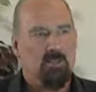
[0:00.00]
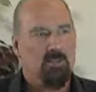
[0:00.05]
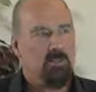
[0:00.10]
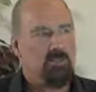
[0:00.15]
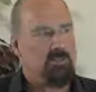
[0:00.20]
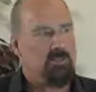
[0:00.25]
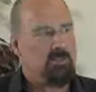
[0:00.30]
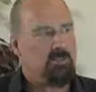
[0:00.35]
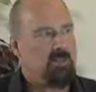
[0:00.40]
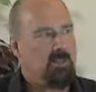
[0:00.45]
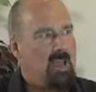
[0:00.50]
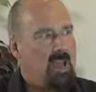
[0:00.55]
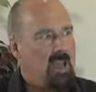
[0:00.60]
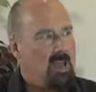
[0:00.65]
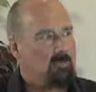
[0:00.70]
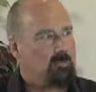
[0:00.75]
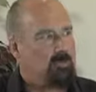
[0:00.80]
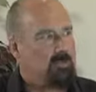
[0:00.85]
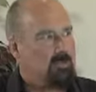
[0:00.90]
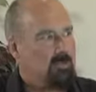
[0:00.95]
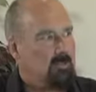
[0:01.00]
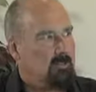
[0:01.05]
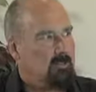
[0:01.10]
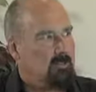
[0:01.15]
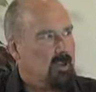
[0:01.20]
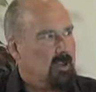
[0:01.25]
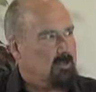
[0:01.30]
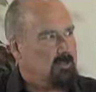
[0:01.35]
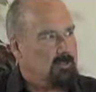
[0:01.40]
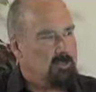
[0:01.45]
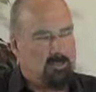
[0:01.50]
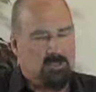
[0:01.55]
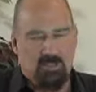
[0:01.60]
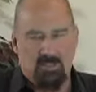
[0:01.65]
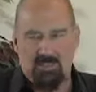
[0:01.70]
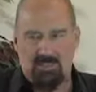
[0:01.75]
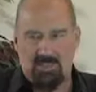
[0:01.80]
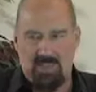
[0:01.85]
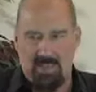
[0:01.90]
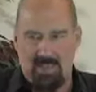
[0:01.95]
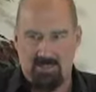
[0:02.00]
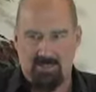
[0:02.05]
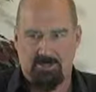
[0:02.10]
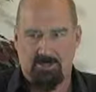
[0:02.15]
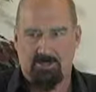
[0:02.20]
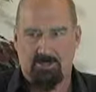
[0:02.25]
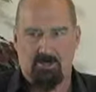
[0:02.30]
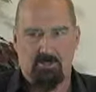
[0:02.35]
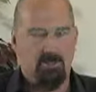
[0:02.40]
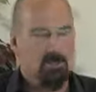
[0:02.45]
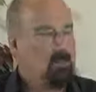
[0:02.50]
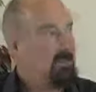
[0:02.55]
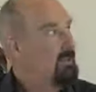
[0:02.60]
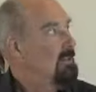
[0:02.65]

This is the absolute route to disaster.